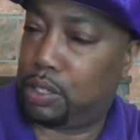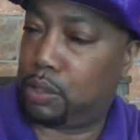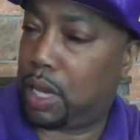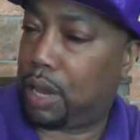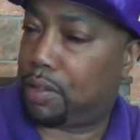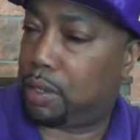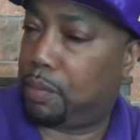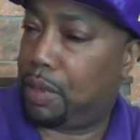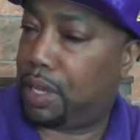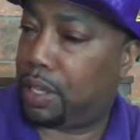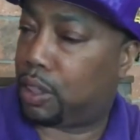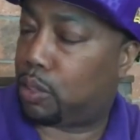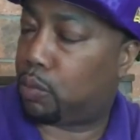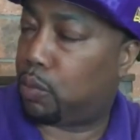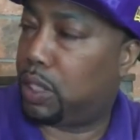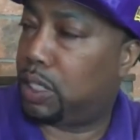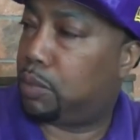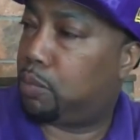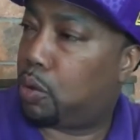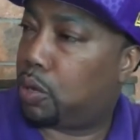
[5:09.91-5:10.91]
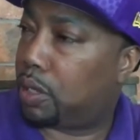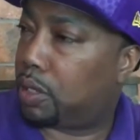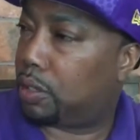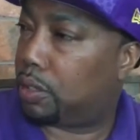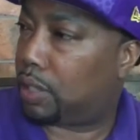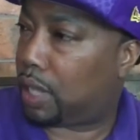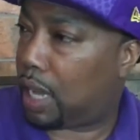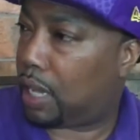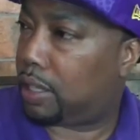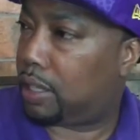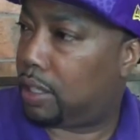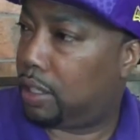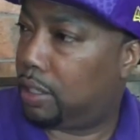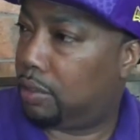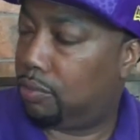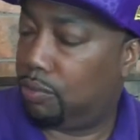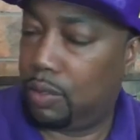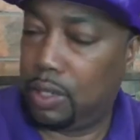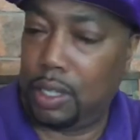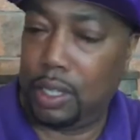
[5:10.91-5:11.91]
But you have to be a Threesport athlete.
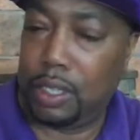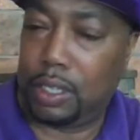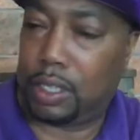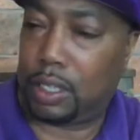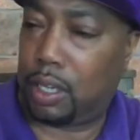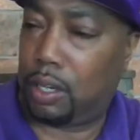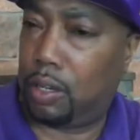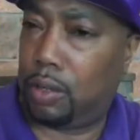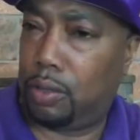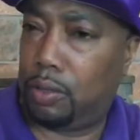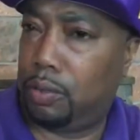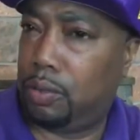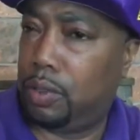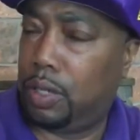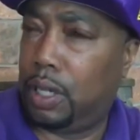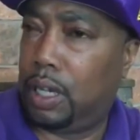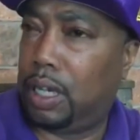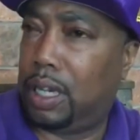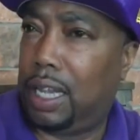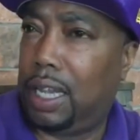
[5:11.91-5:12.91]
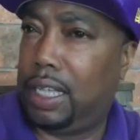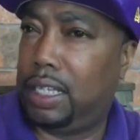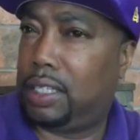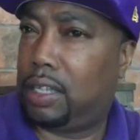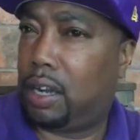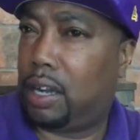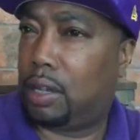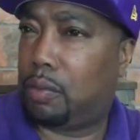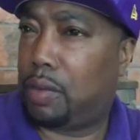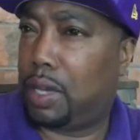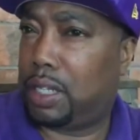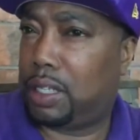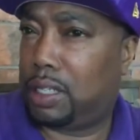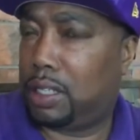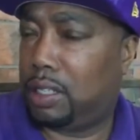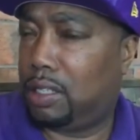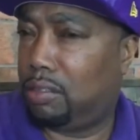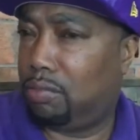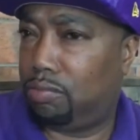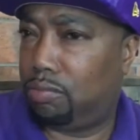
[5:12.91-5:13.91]
So he started
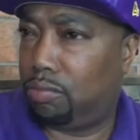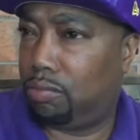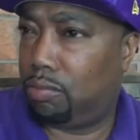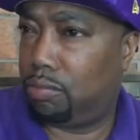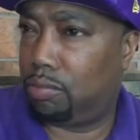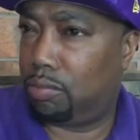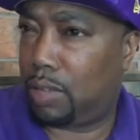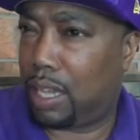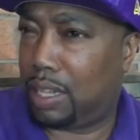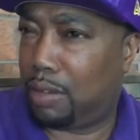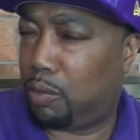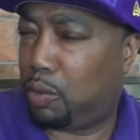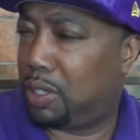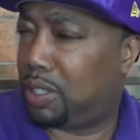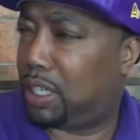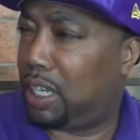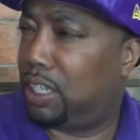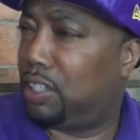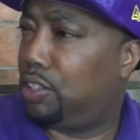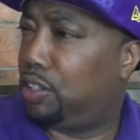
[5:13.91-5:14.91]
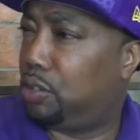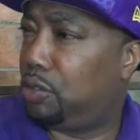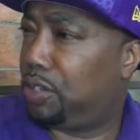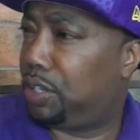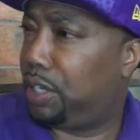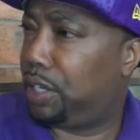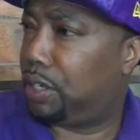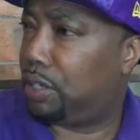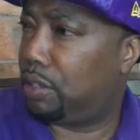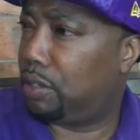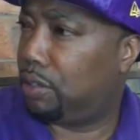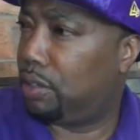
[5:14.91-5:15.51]
wrestling, I want to say his junior year.